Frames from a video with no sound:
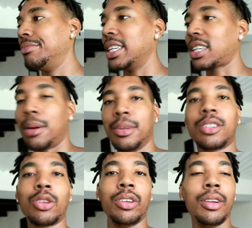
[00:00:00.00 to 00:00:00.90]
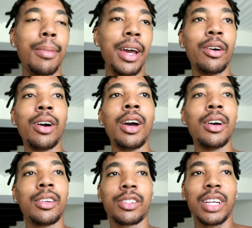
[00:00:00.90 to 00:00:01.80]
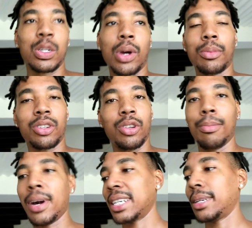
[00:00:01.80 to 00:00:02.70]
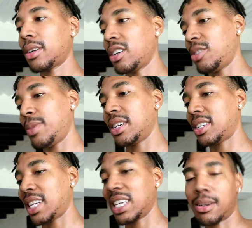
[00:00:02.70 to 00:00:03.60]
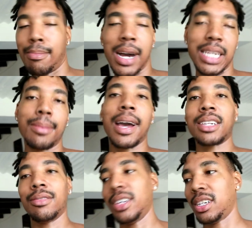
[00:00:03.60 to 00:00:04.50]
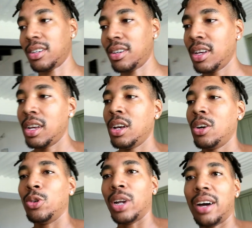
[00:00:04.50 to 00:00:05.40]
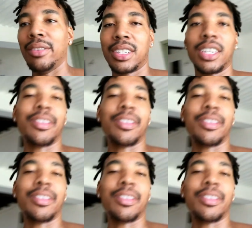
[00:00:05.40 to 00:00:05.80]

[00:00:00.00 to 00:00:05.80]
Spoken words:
It's coming soon in the mail, so that's why I'm just doing bicep curls, man, just to get some bicep activation, all the other stuff.